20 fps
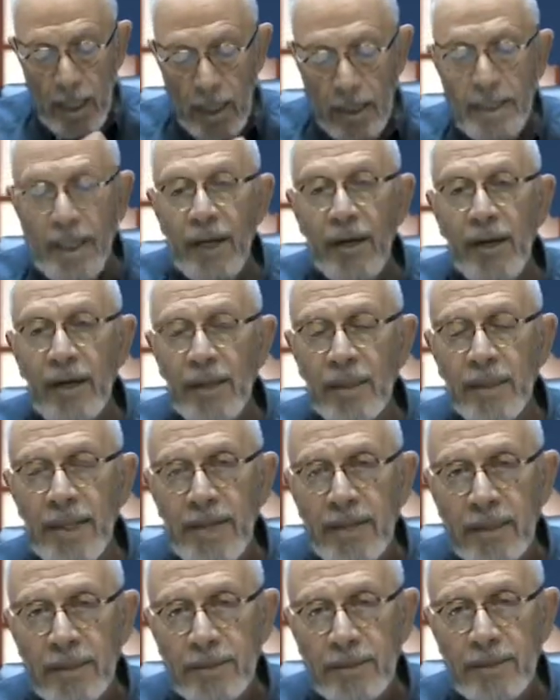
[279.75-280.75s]
They're
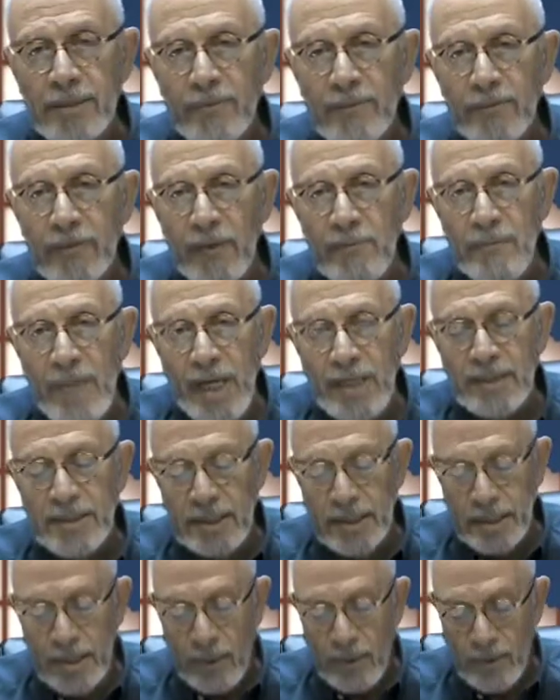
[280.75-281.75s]
illegals from
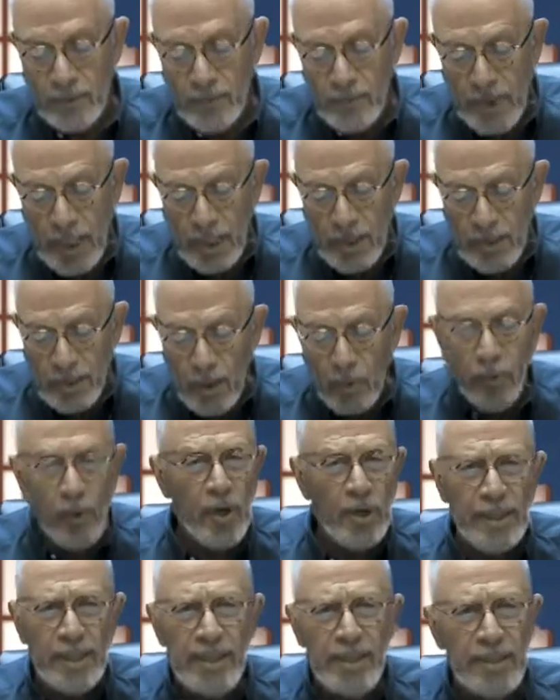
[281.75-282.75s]
Mexico. They're
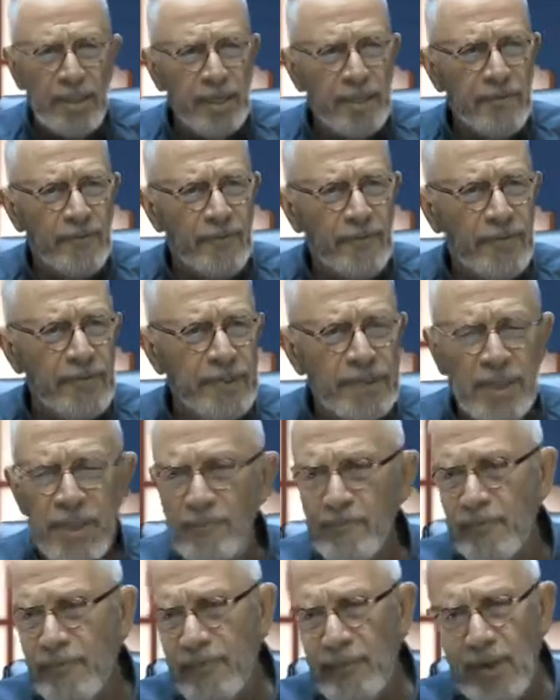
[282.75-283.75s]
working for
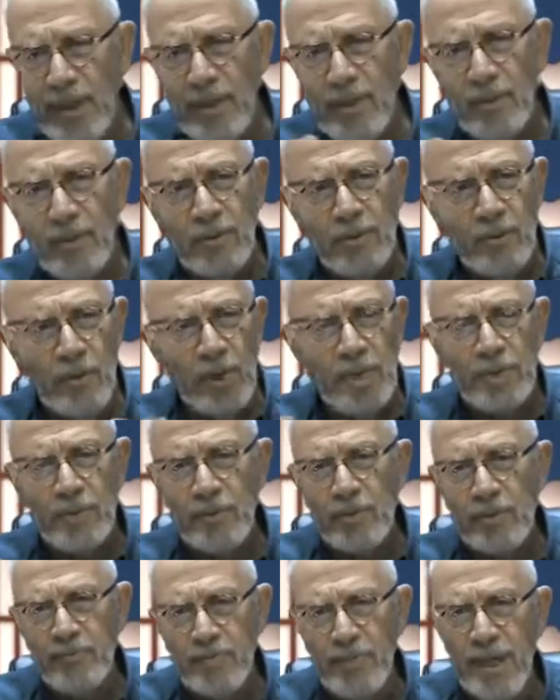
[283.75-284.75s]
some fellow who works
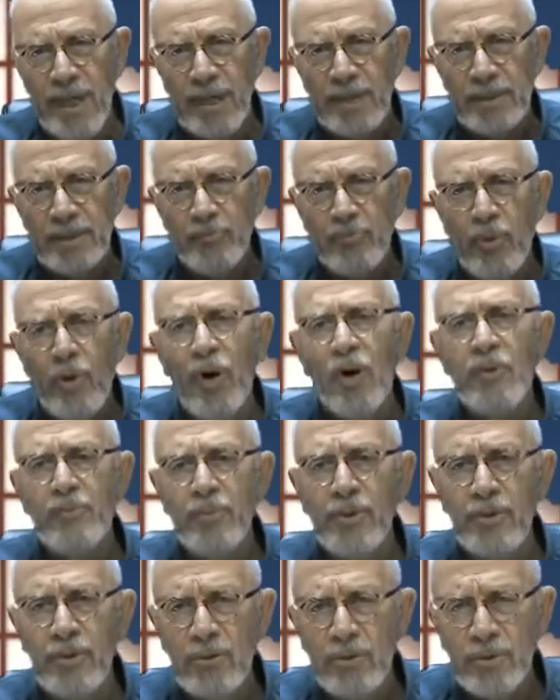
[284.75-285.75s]
with pigs, pork
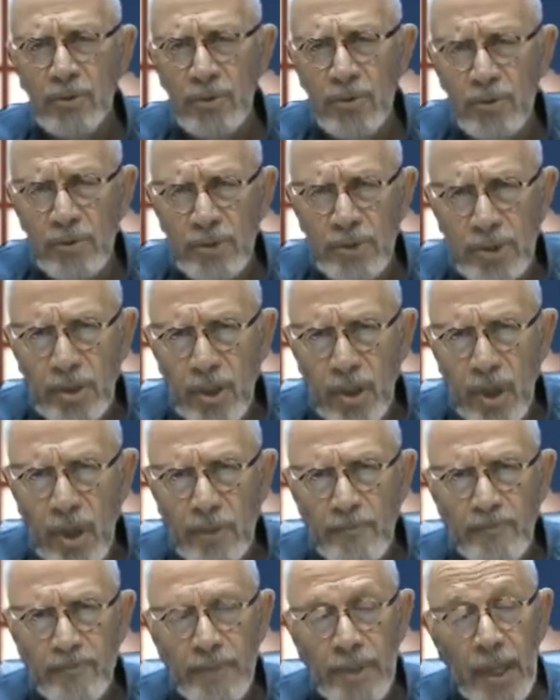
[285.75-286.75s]
producer was
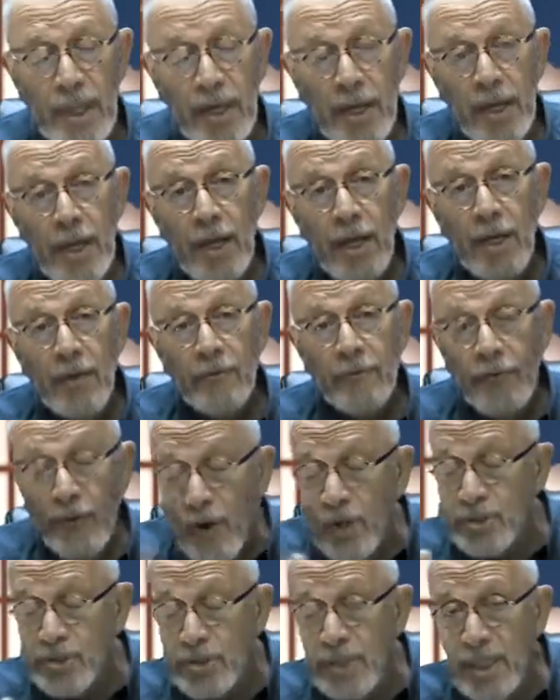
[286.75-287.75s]
called.
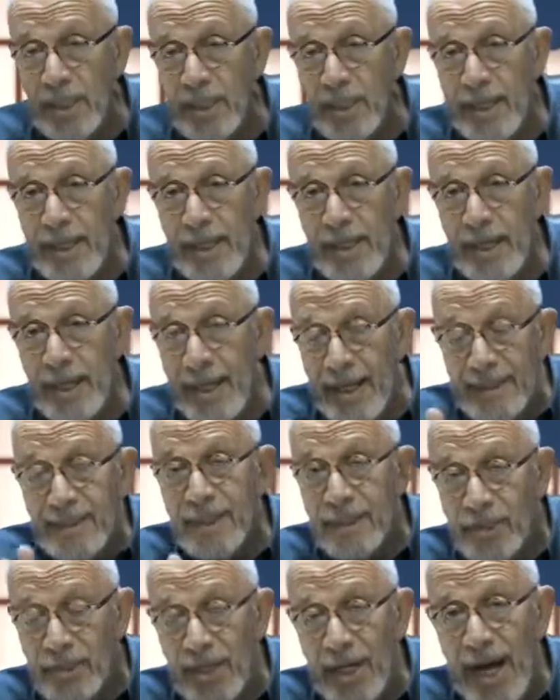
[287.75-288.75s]
Fortunately, on
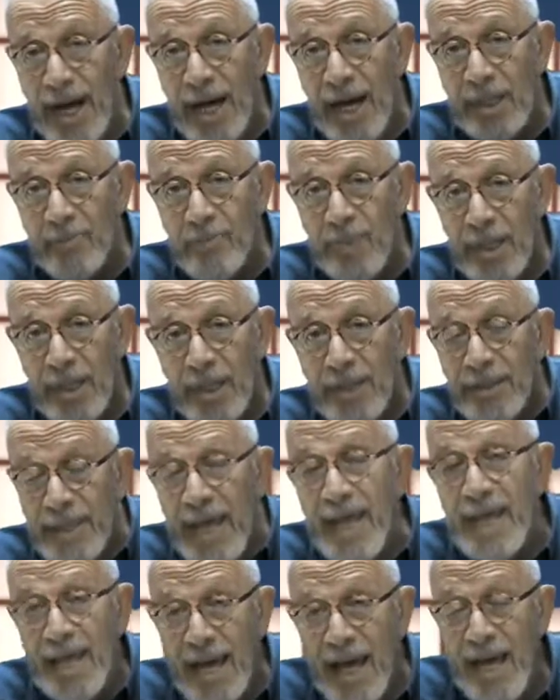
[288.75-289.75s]
the job,
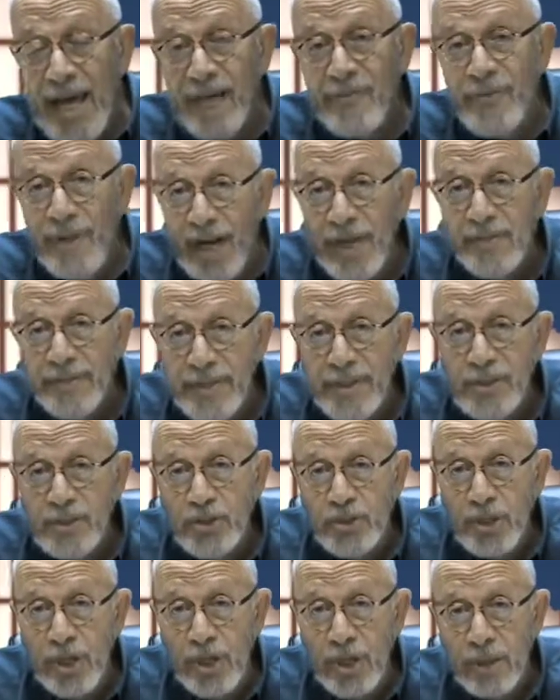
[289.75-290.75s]
they have health
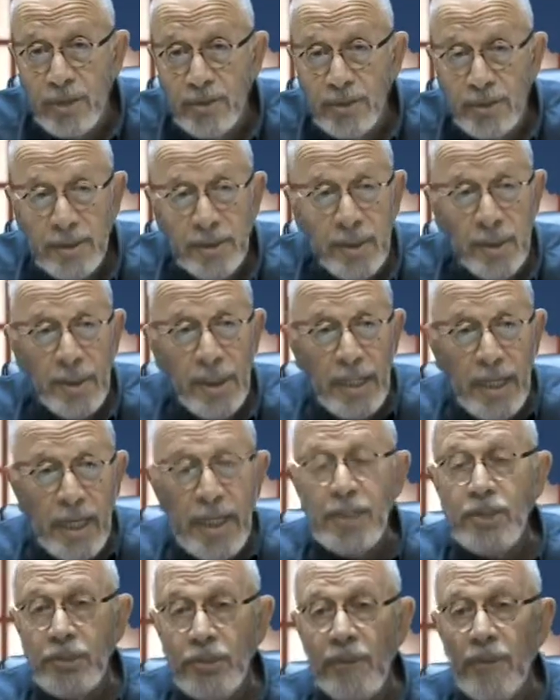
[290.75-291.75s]
insurance.
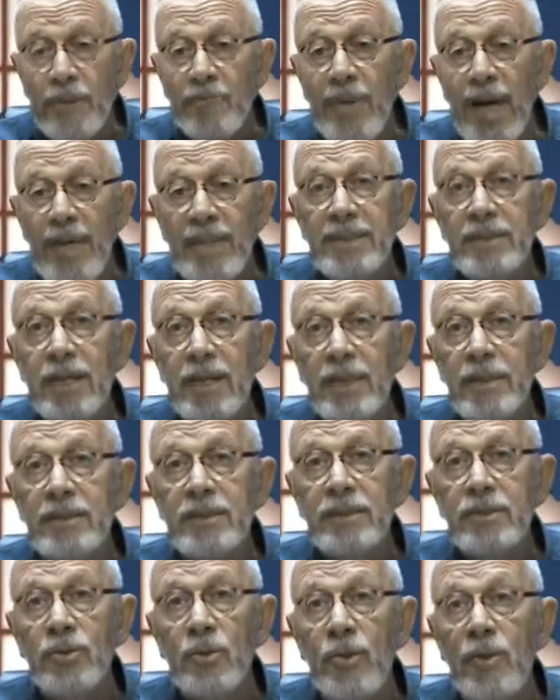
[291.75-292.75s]
Each of them has a,
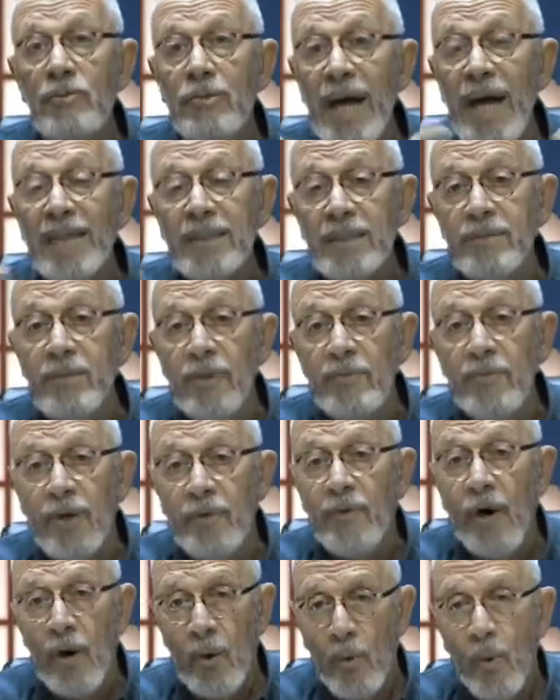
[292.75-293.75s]
to a maximum
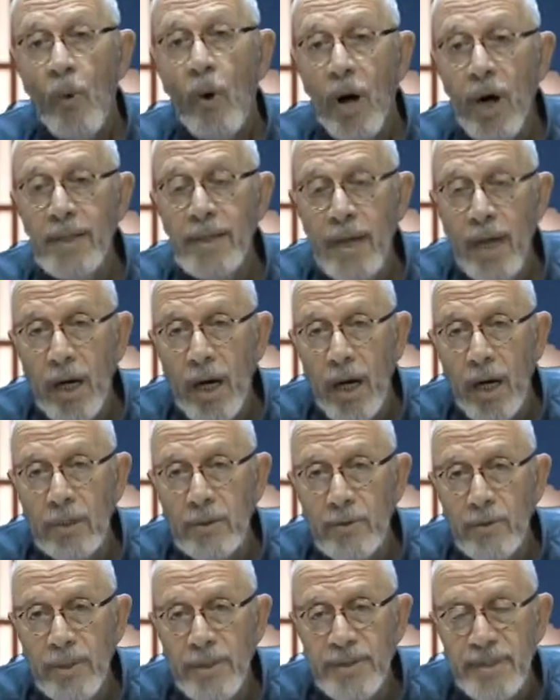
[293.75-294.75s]
of
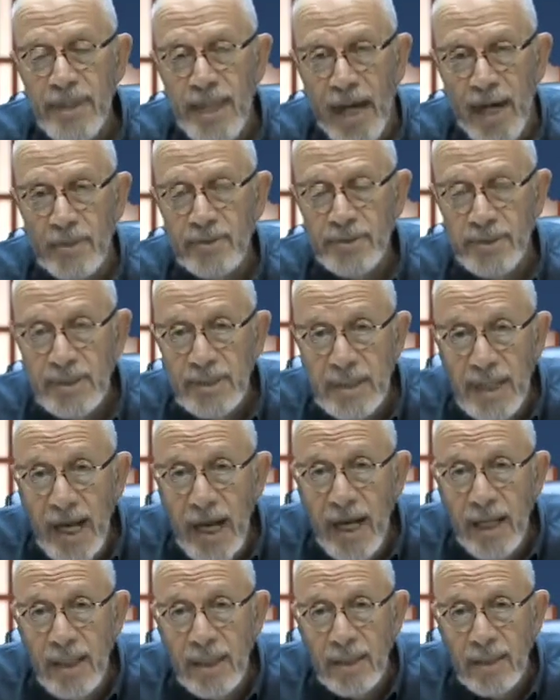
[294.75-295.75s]

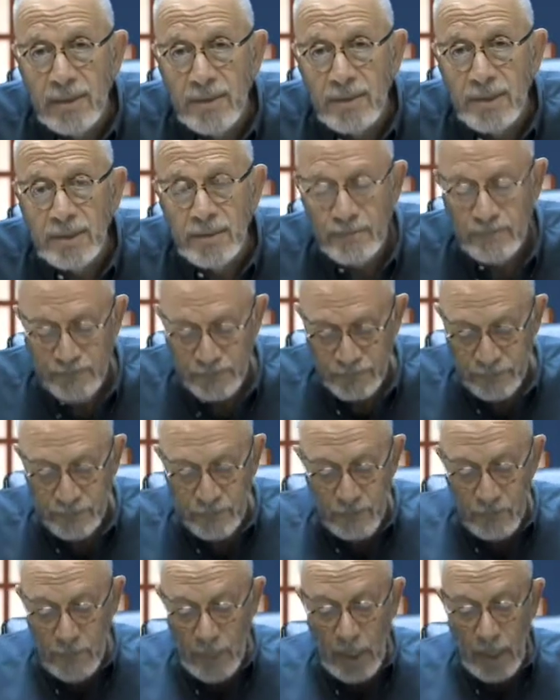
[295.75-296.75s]
$100,000.
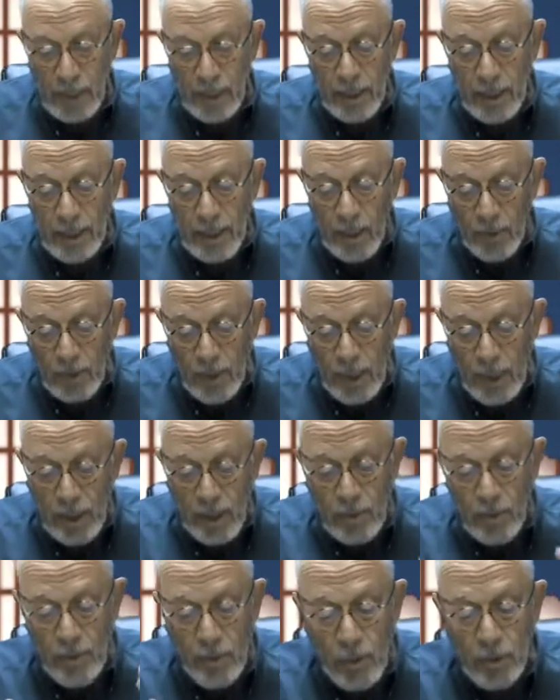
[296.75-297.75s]
Well,
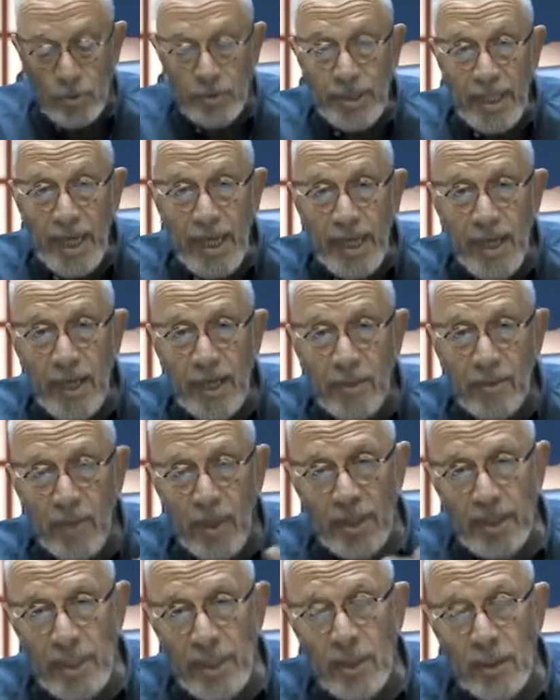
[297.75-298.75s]
Jose and
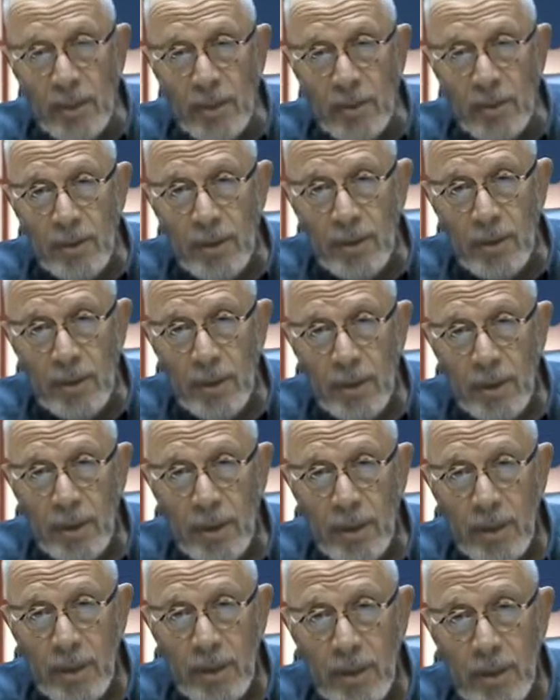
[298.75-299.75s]
Juanito
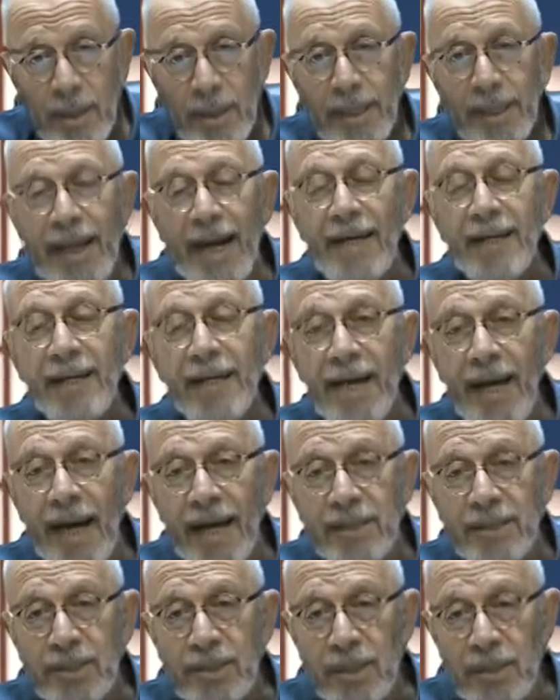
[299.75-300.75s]
got in an
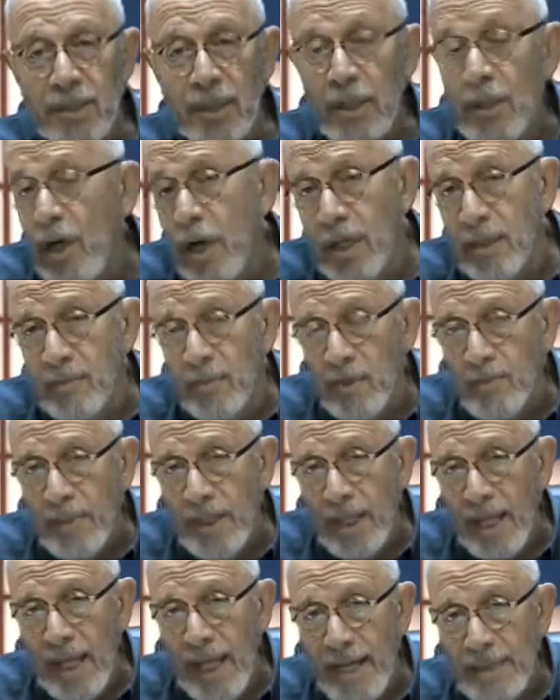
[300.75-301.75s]
accident, an
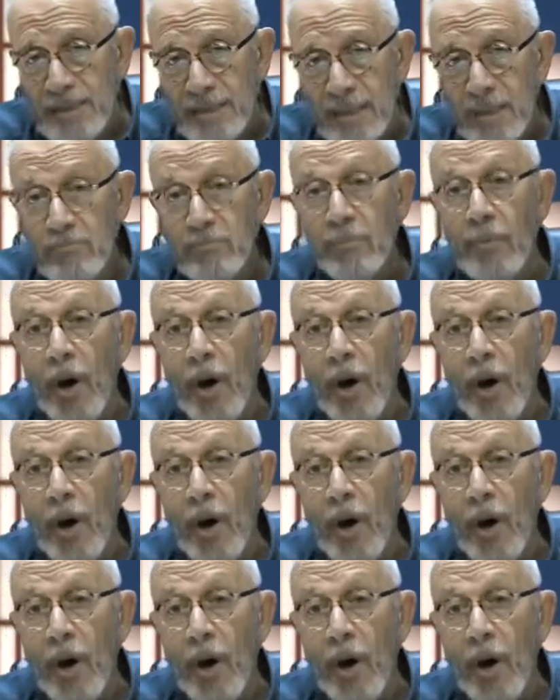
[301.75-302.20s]
automobile accident.